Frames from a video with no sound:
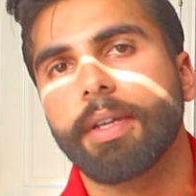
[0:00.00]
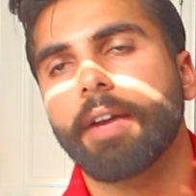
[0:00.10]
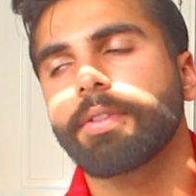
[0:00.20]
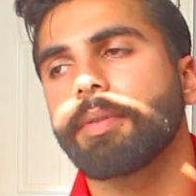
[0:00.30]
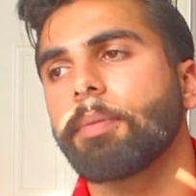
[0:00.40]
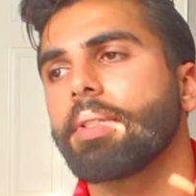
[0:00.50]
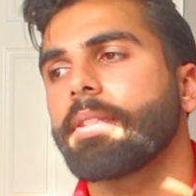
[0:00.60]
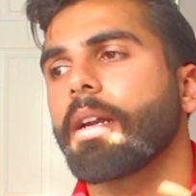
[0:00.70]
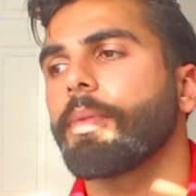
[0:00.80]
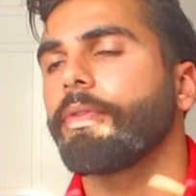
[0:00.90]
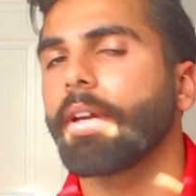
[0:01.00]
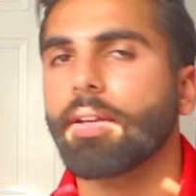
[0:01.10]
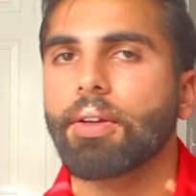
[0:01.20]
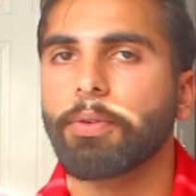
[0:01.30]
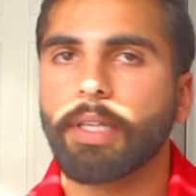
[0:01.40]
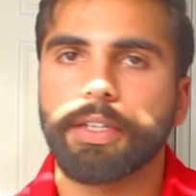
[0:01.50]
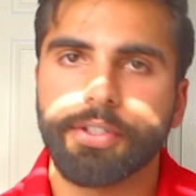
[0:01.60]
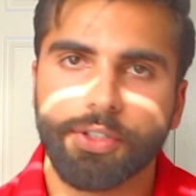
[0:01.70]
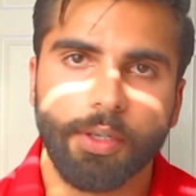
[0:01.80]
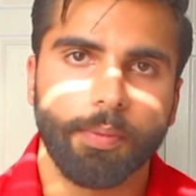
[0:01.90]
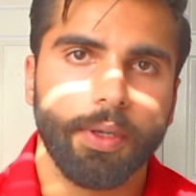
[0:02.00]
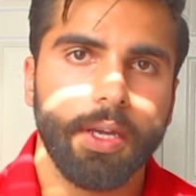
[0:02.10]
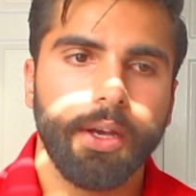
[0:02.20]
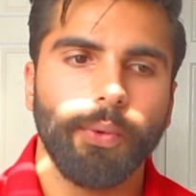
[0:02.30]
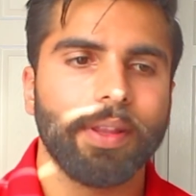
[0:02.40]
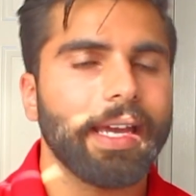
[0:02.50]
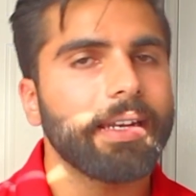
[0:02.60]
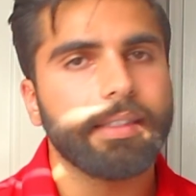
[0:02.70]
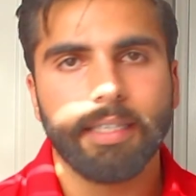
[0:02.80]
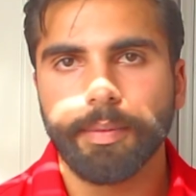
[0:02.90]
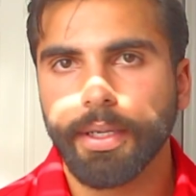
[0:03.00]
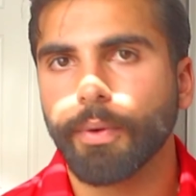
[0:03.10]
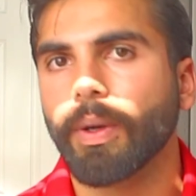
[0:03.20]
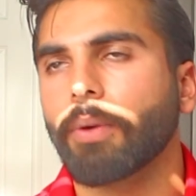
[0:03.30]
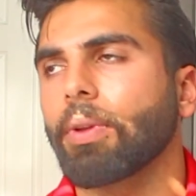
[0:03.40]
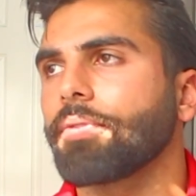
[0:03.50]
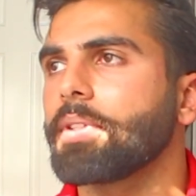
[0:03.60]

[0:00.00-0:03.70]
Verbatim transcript: You have to set up a very good relationship with any team that you work with.